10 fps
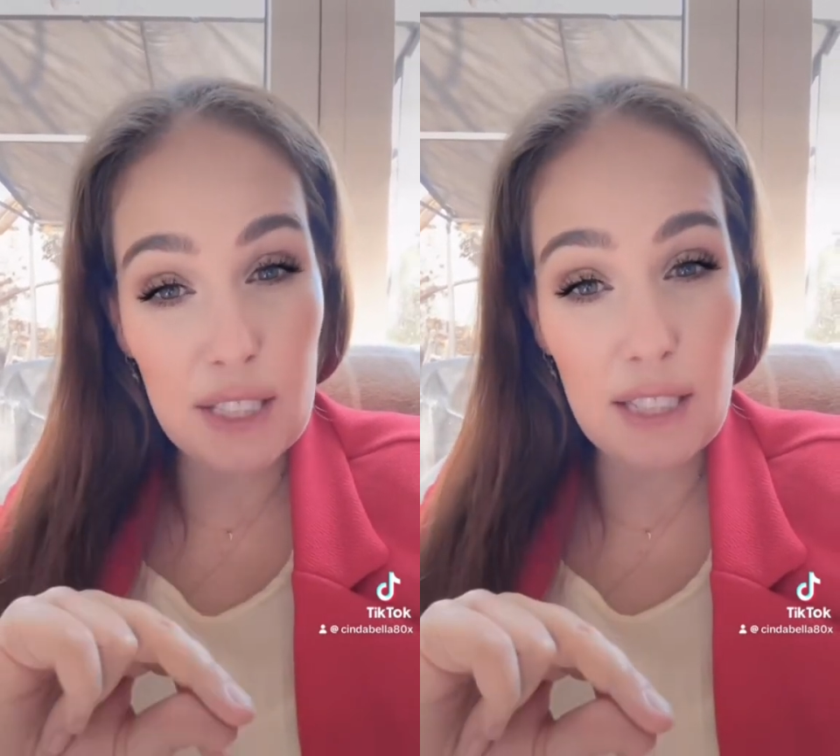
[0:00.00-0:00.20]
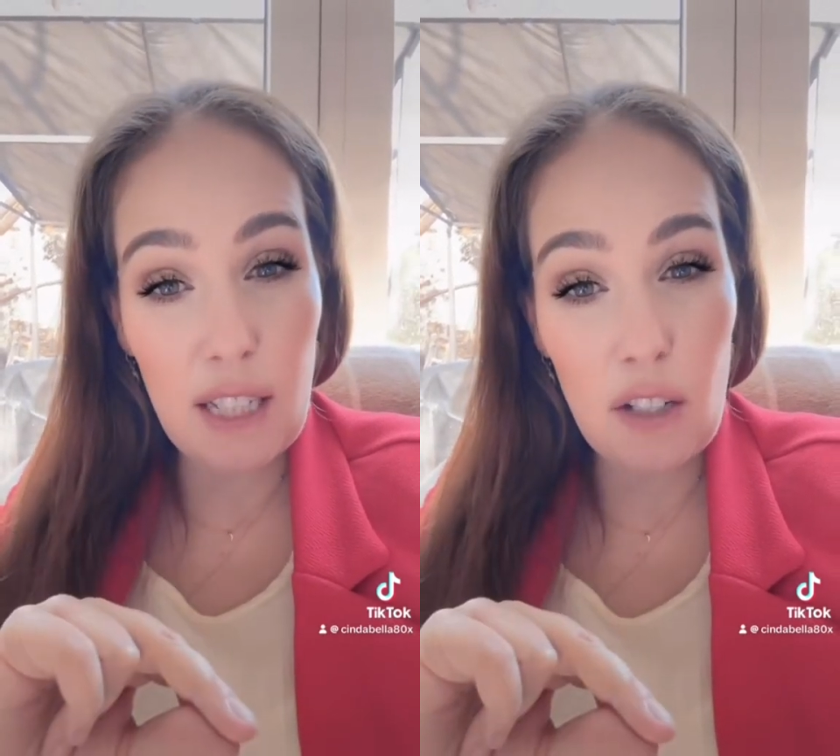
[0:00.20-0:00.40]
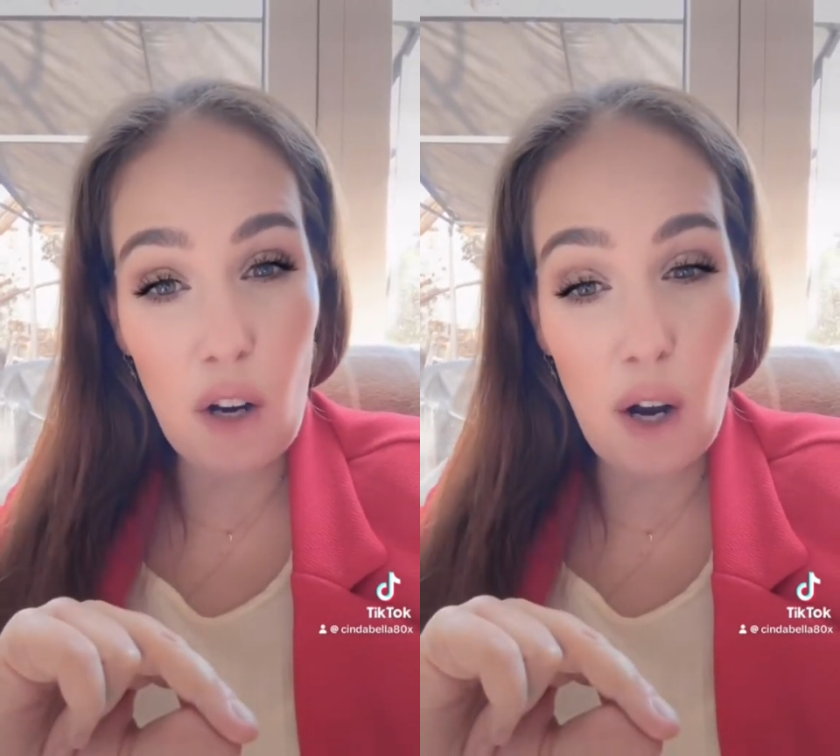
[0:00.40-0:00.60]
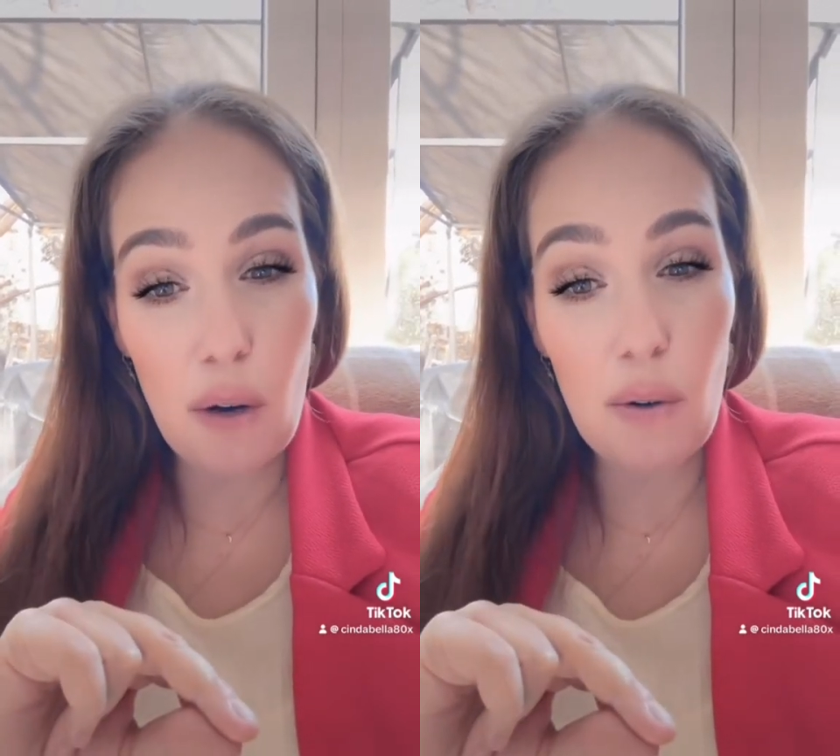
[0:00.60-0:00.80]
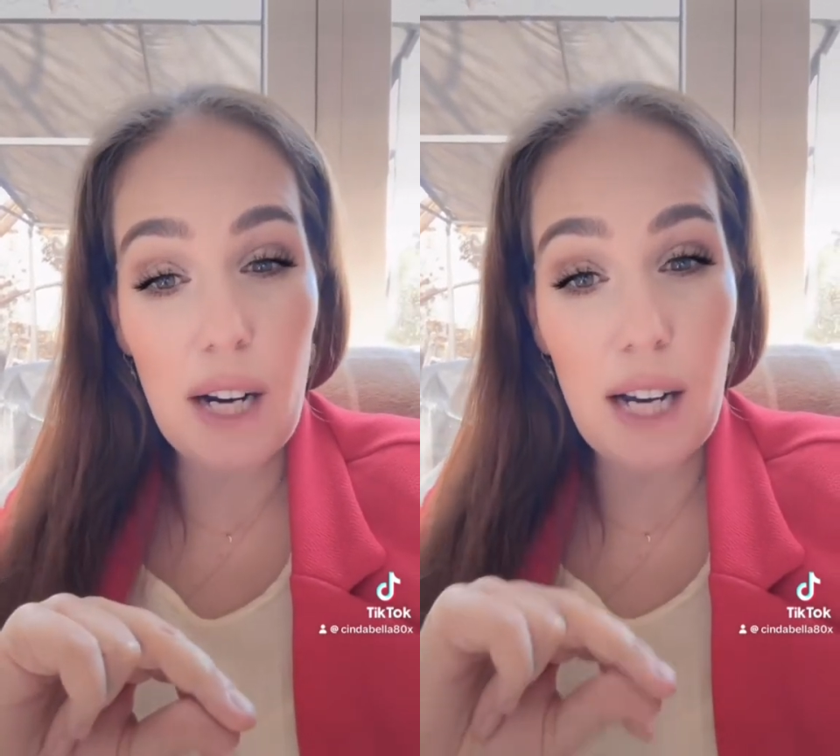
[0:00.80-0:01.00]

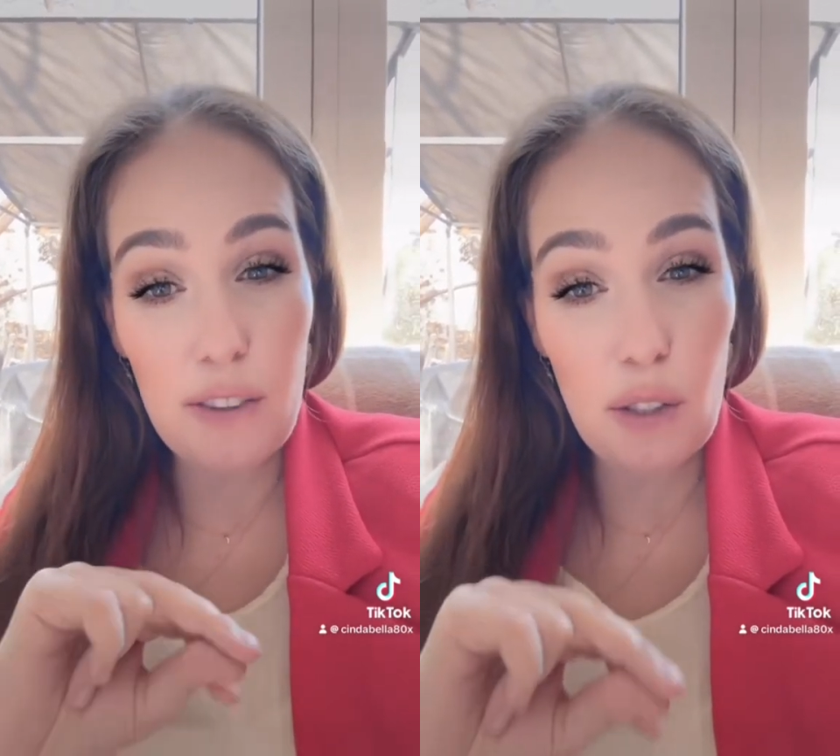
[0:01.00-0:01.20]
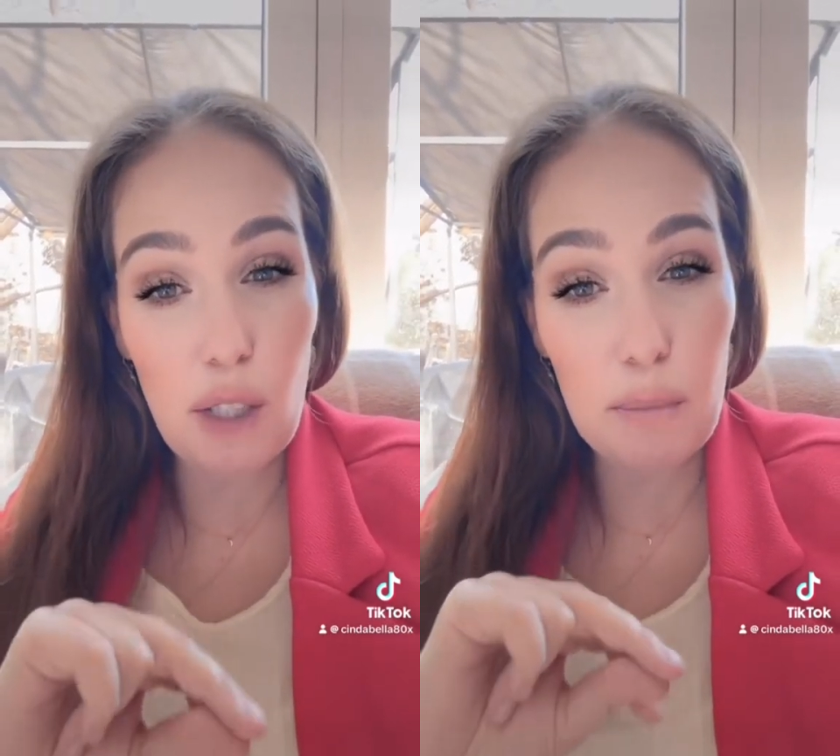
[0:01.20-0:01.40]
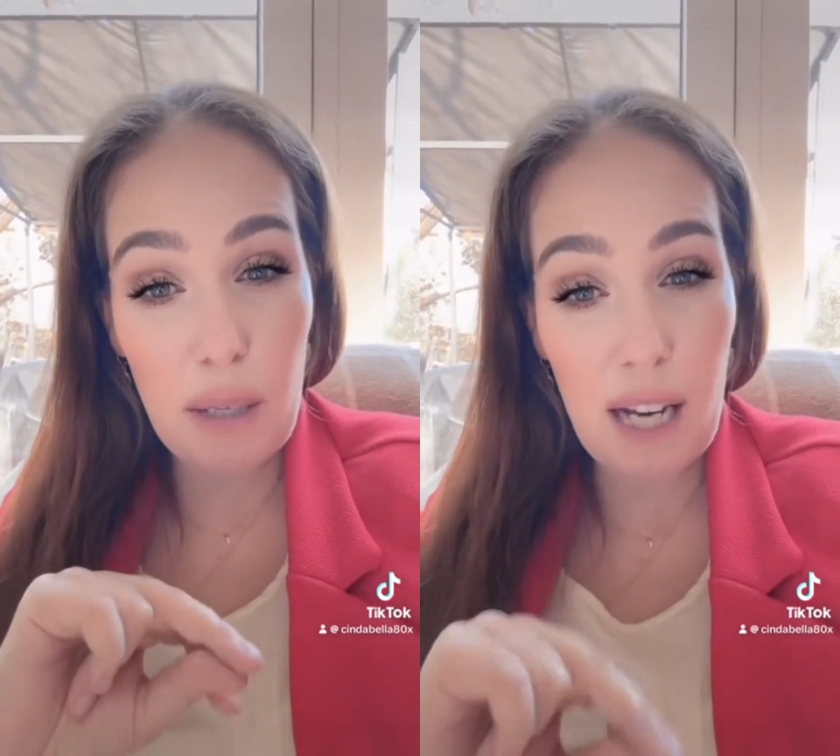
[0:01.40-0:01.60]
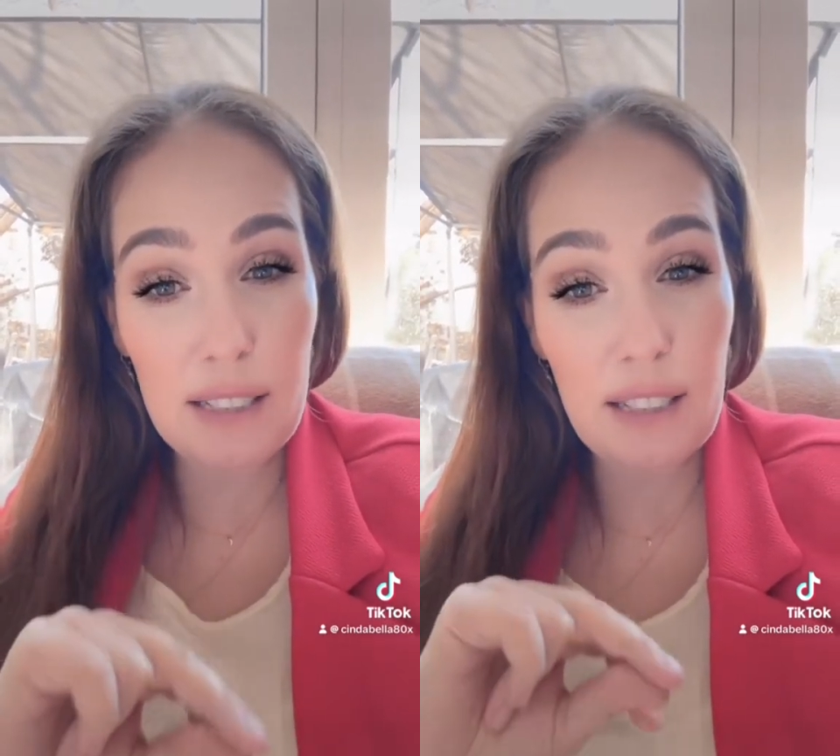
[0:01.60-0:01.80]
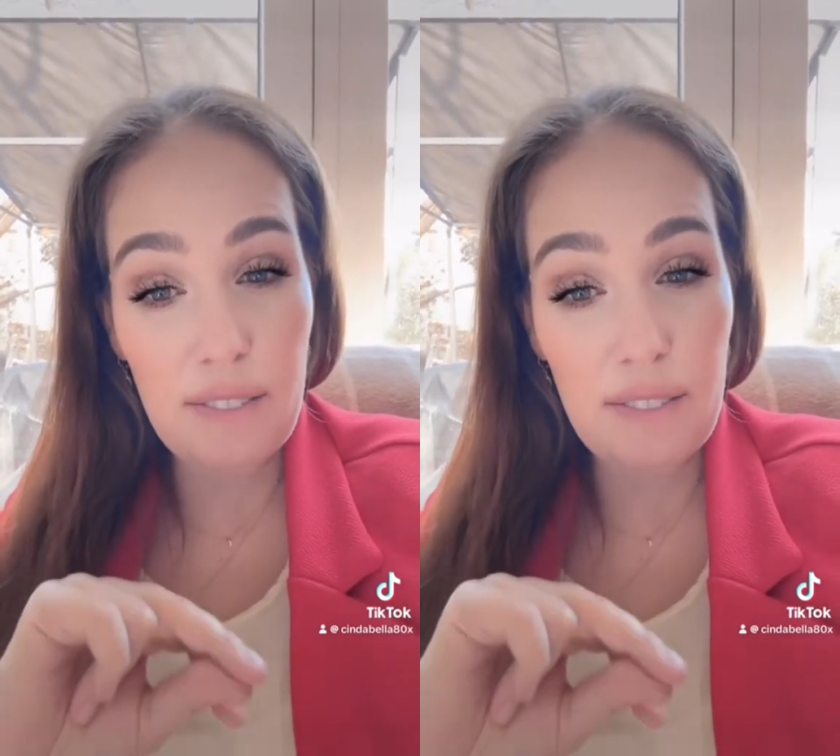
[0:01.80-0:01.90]
CRO and third-party